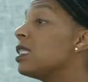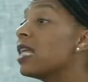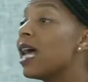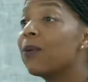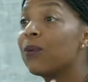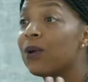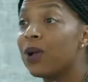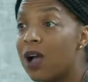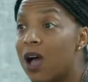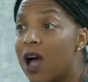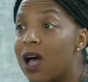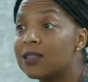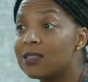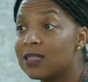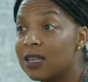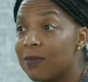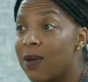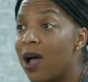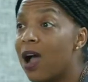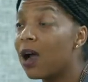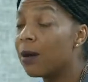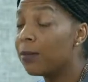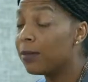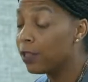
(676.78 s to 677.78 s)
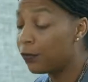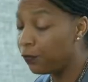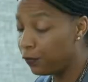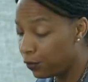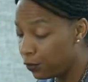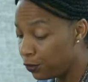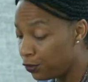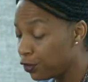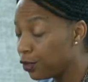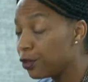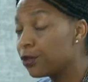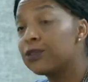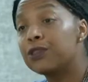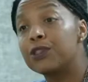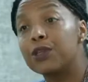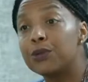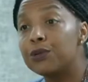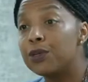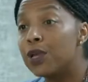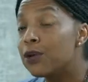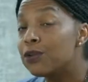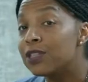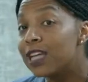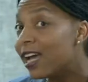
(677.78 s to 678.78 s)
that would cause them harm in the future. So
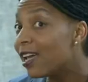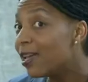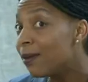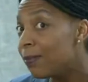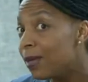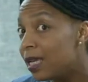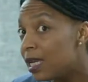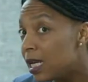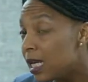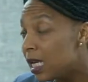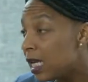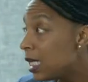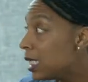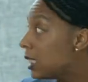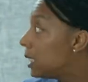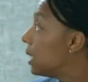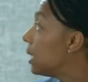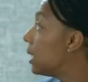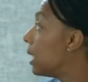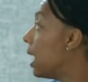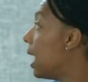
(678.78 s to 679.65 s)
no diabetes